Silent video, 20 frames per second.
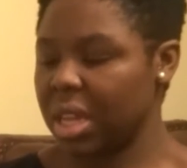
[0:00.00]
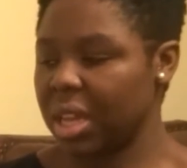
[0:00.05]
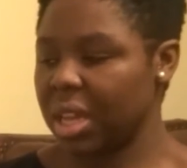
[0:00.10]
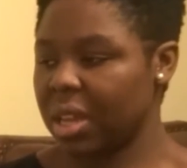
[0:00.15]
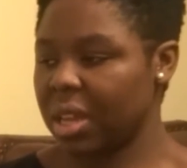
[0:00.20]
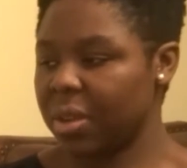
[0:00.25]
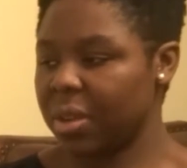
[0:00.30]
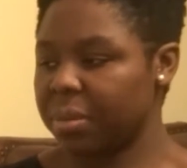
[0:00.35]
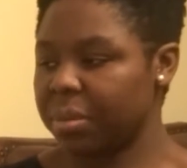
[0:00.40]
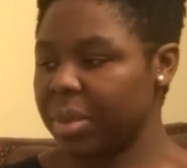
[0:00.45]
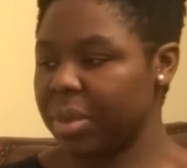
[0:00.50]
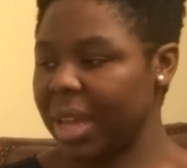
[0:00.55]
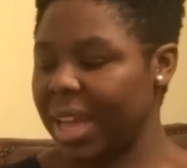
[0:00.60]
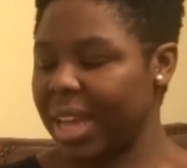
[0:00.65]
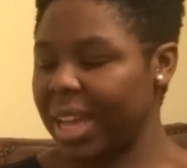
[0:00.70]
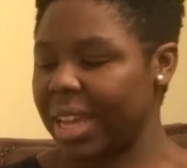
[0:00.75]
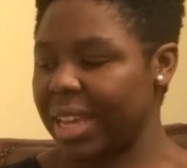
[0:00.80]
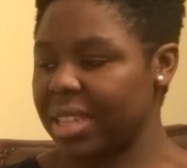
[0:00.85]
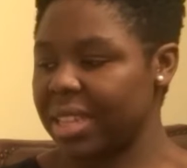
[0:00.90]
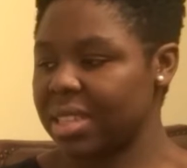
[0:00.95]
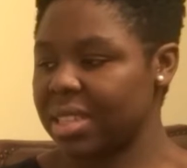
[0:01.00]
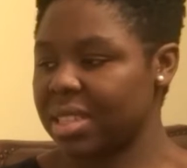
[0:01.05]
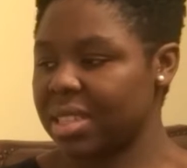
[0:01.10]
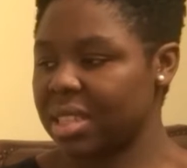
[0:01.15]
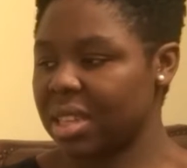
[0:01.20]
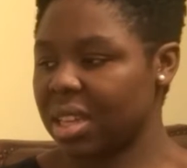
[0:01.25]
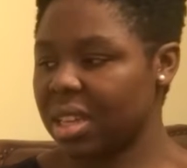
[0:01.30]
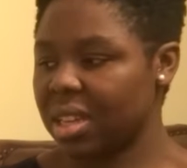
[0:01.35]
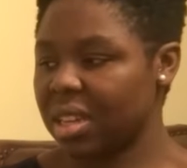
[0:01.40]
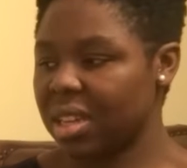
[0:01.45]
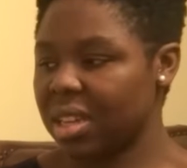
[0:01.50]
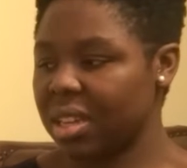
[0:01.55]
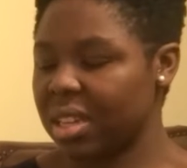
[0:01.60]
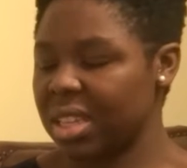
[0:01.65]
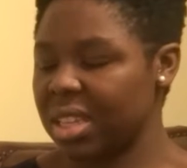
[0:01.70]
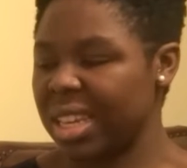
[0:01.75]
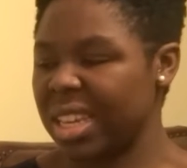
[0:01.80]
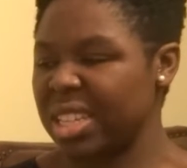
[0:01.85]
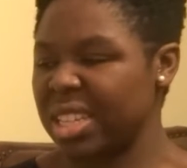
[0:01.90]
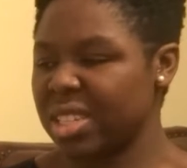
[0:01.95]

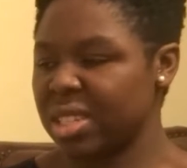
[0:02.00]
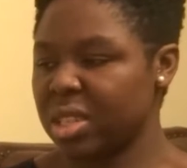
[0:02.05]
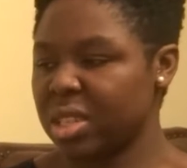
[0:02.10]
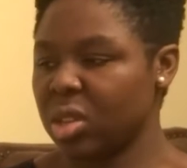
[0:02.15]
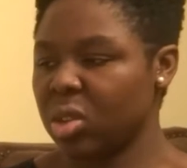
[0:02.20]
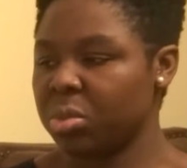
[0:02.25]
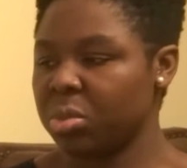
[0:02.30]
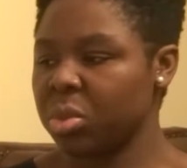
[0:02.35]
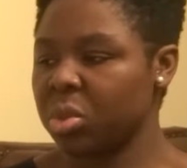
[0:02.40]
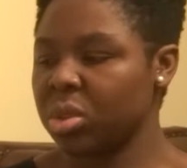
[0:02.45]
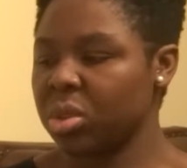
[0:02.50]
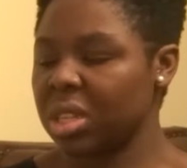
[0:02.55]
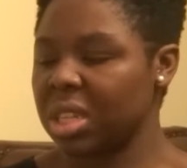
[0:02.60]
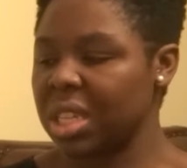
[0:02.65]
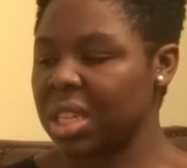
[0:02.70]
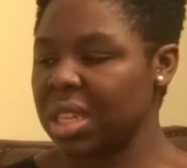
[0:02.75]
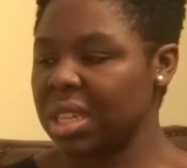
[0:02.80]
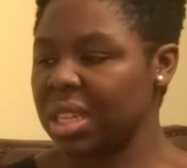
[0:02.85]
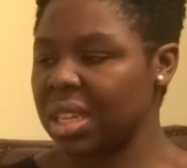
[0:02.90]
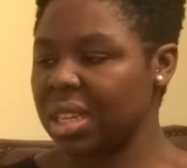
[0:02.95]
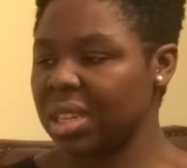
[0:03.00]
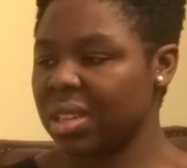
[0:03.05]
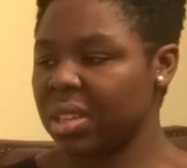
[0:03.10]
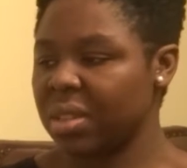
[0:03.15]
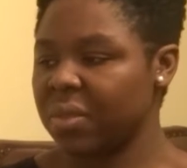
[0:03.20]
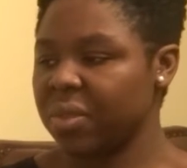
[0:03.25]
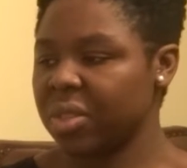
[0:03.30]
It's just a lot more cleaner.